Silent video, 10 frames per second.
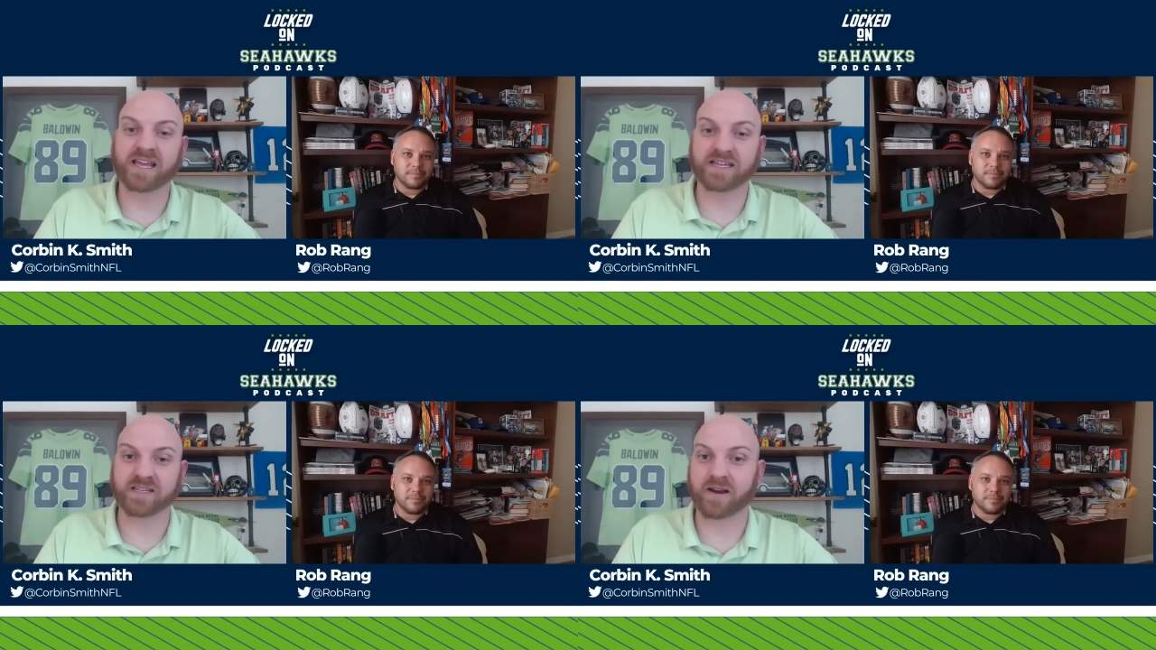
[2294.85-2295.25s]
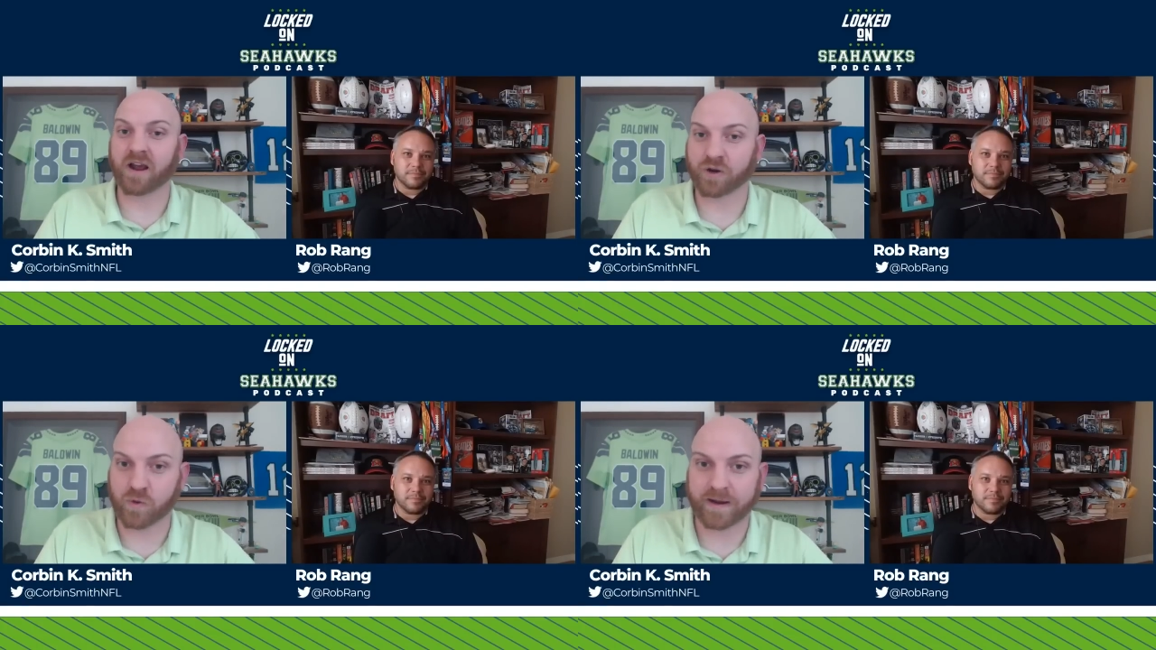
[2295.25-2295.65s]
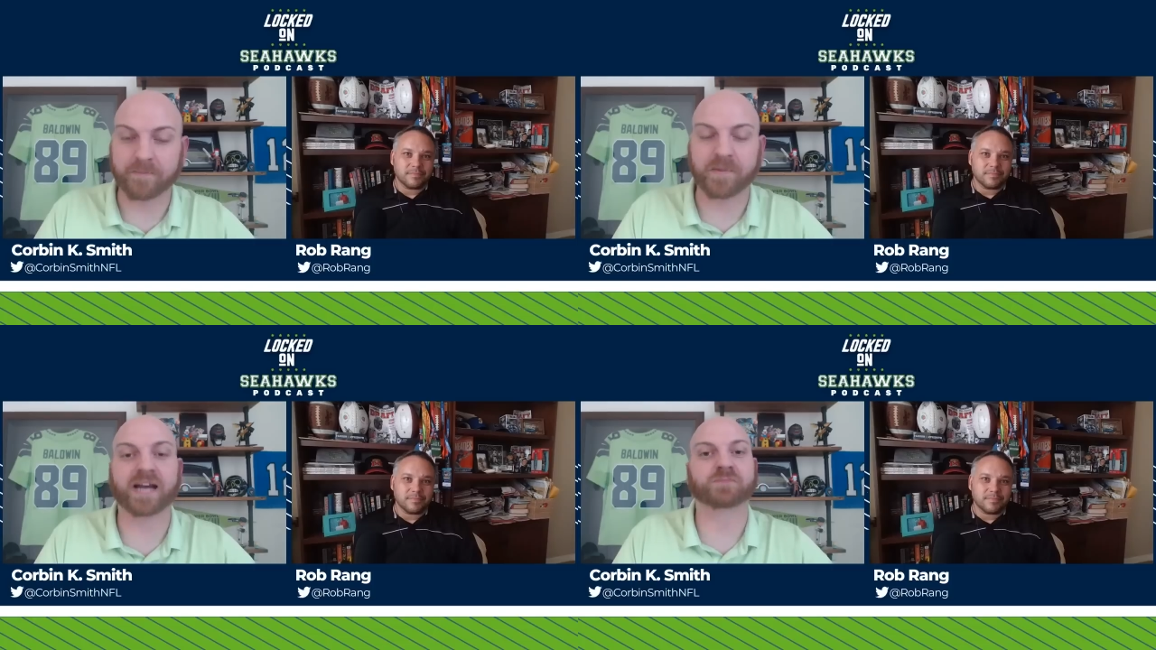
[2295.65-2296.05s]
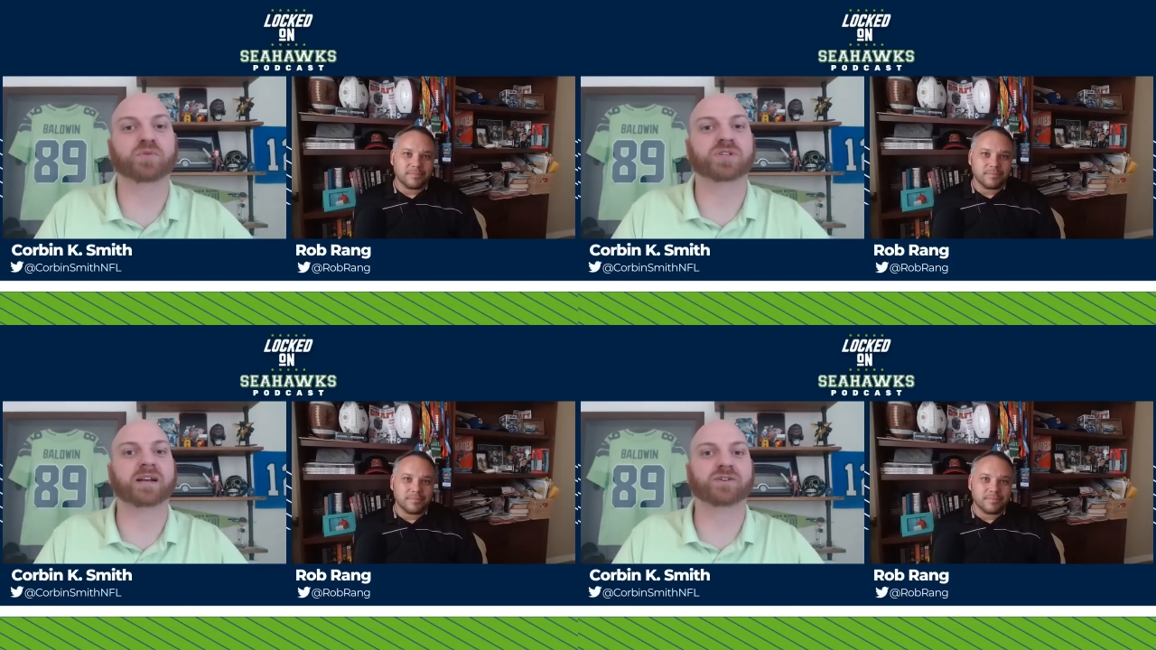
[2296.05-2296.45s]
Speaker 1: He's an underrated pass
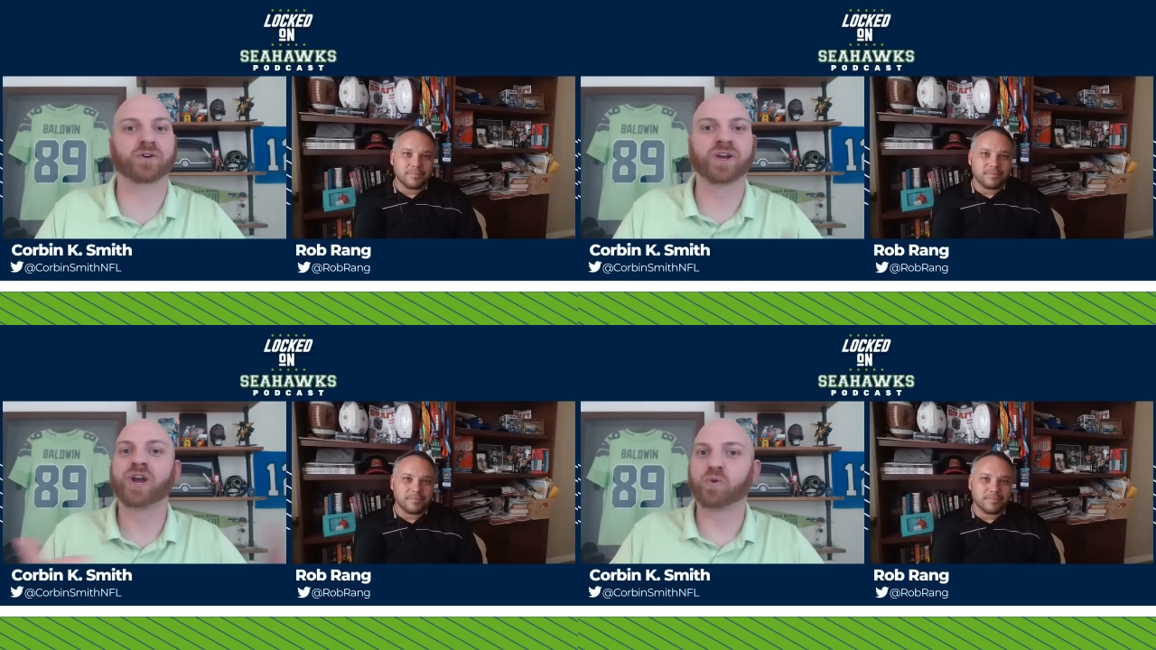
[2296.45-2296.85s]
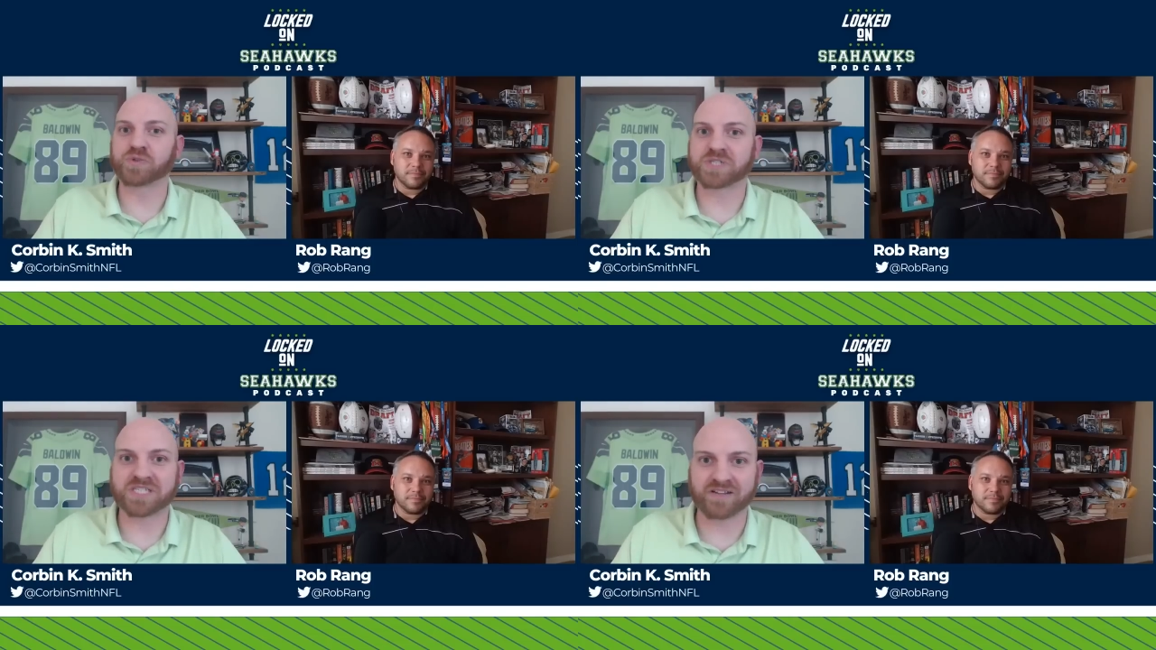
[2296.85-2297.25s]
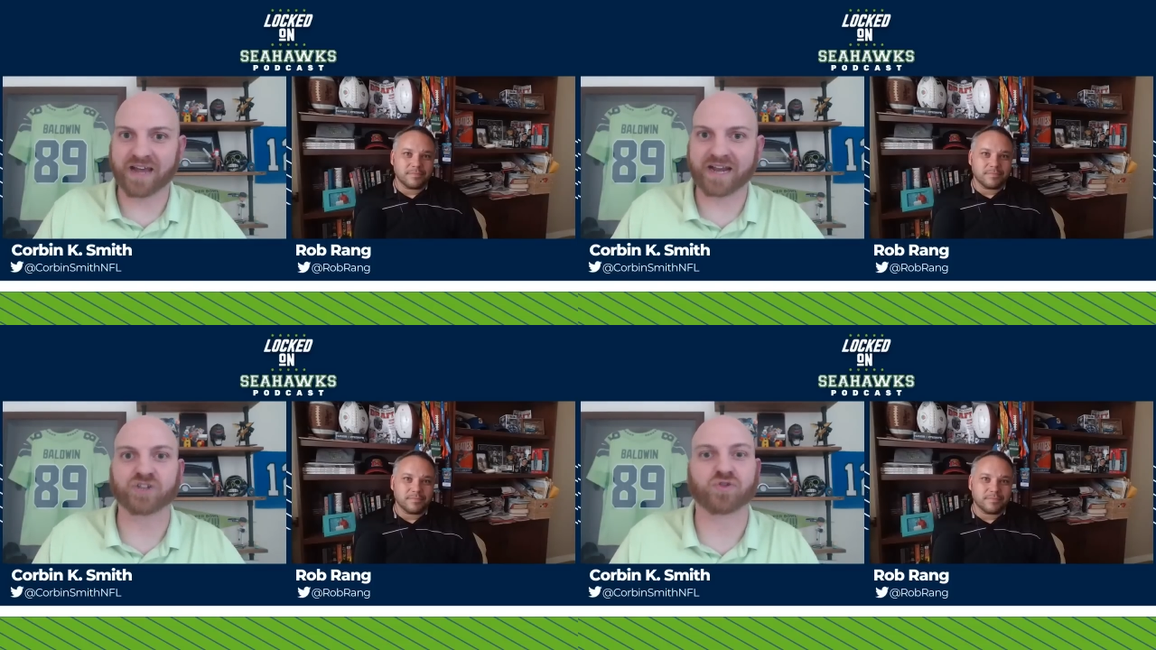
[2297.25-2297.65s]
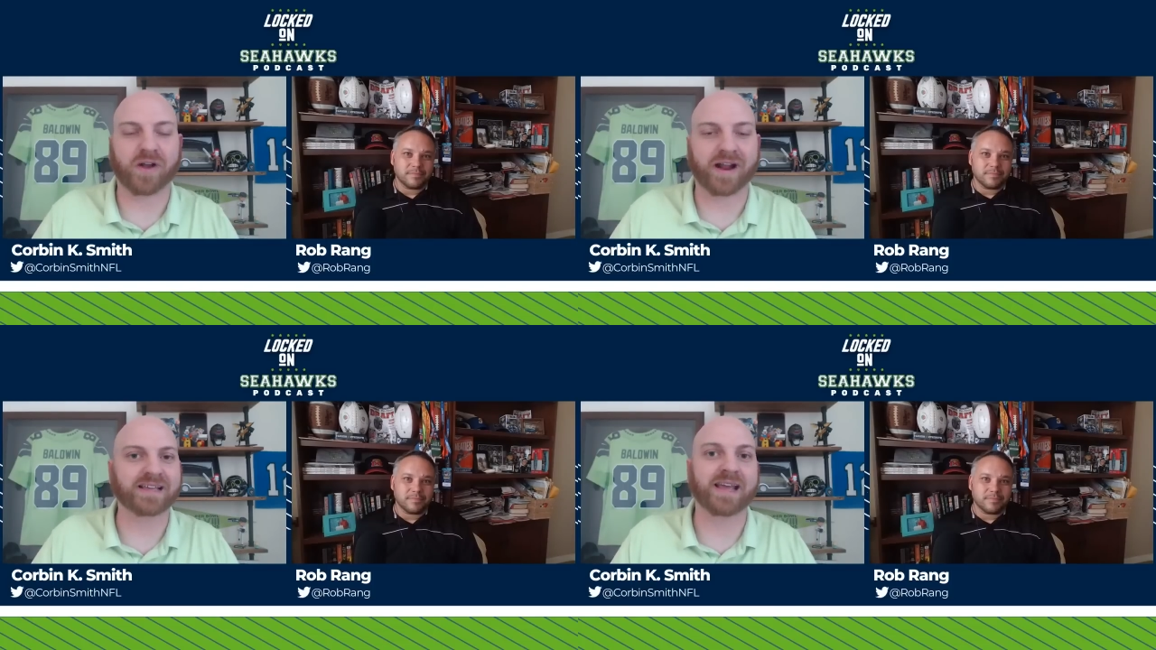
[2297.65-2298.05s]
protector. We'll see that in
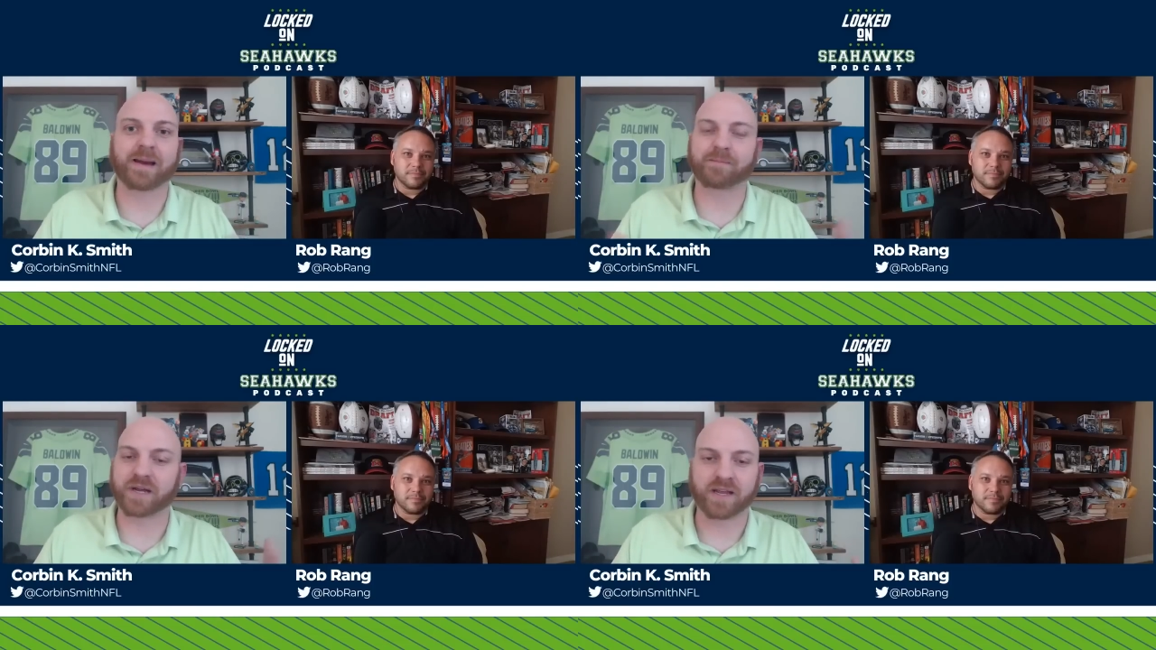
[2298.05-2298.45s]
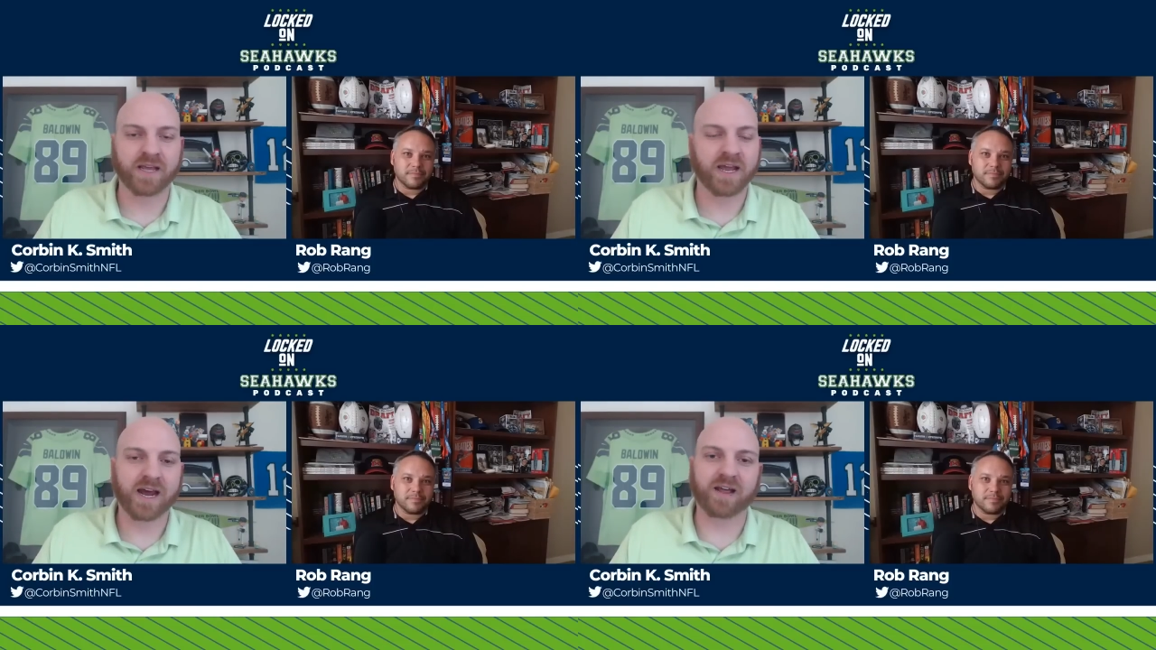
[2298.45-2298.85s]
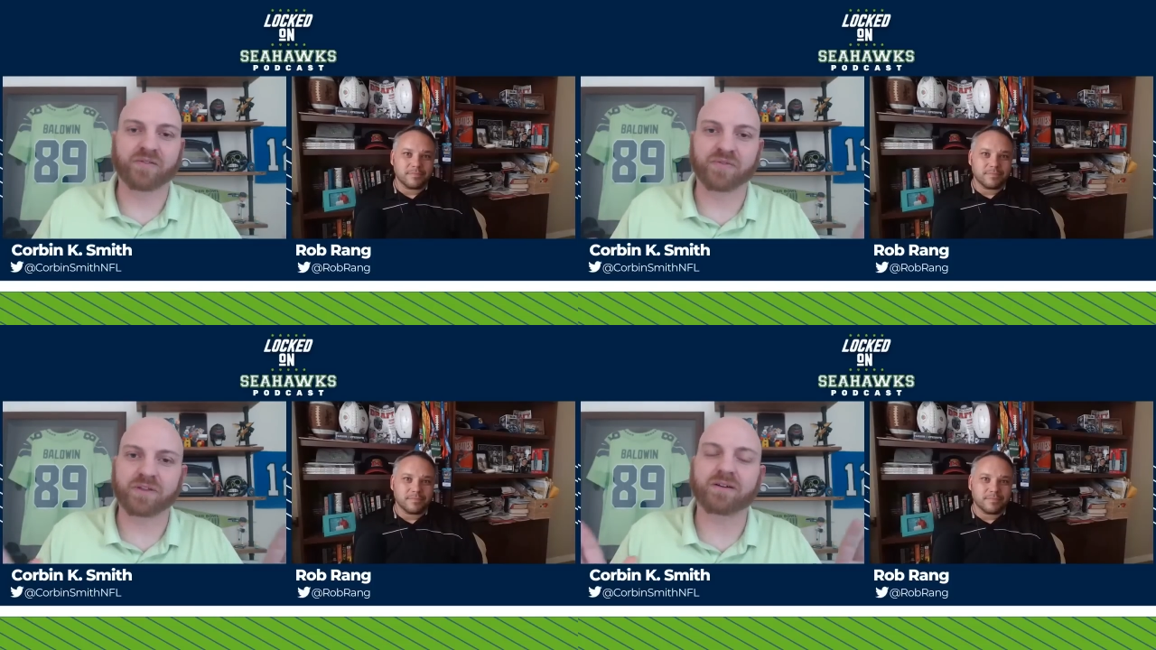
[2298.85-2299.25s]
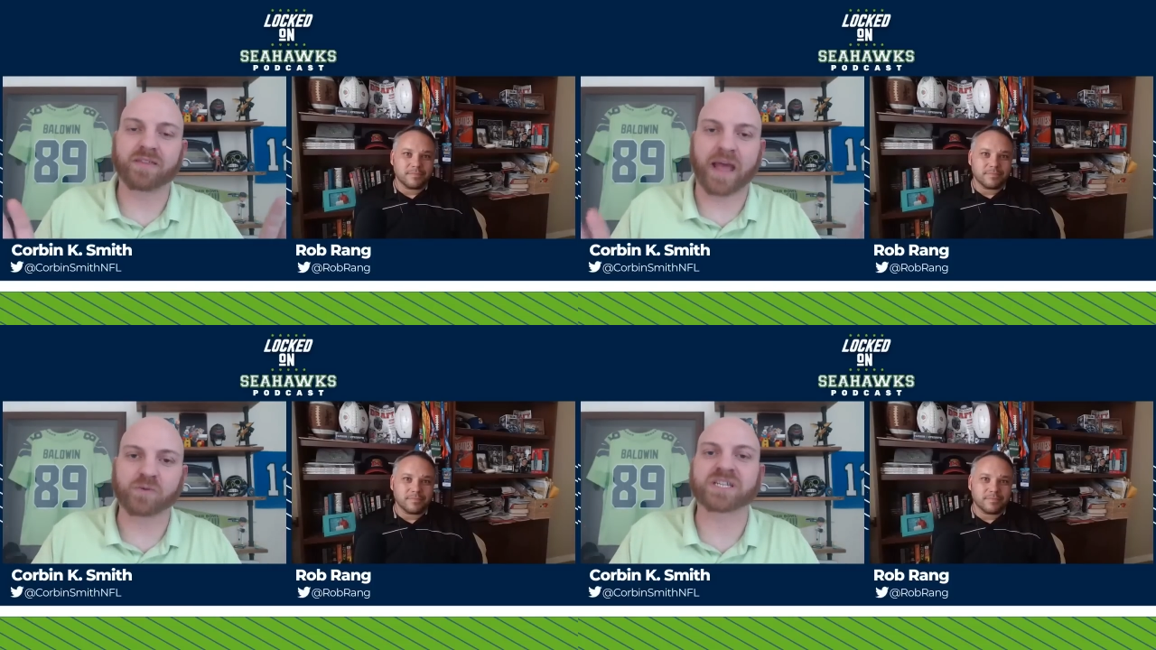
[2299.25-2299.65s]
training camp, but uh,
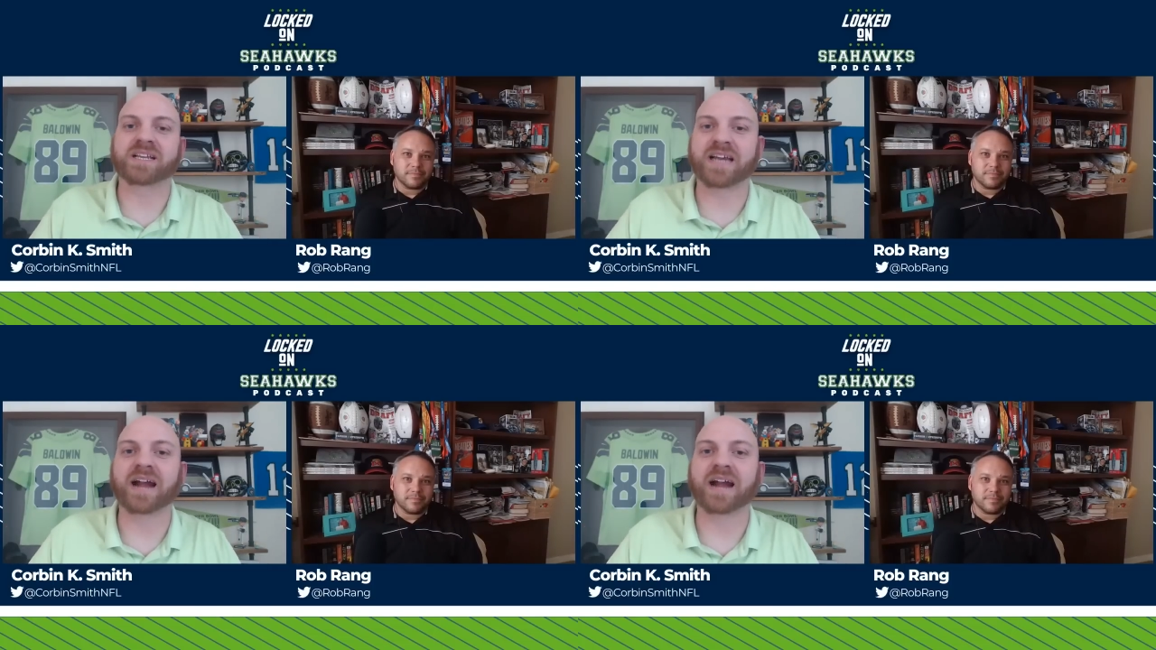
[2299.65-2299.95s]
that was a